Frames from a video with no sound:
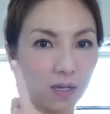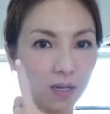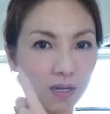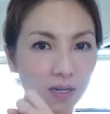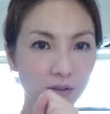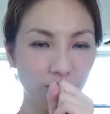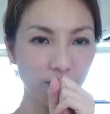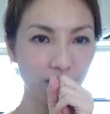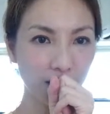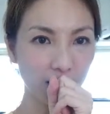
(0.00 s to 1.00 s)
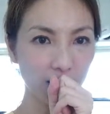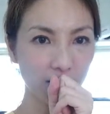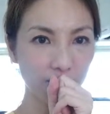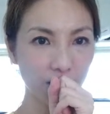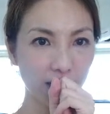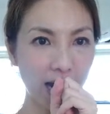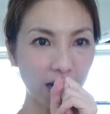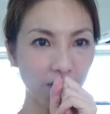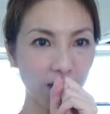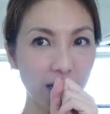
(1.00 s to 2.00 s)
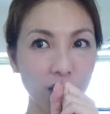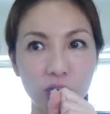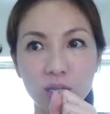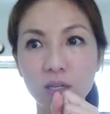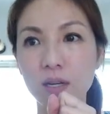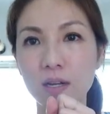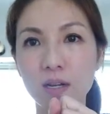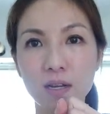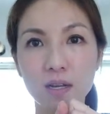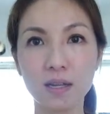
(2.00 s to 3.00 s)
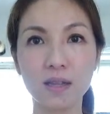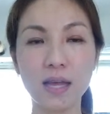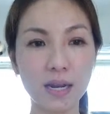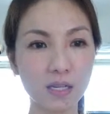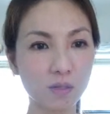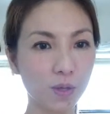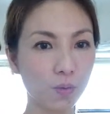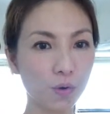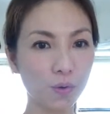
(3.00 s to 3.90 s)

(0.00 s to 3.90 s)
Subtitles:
of the catification that it's been through.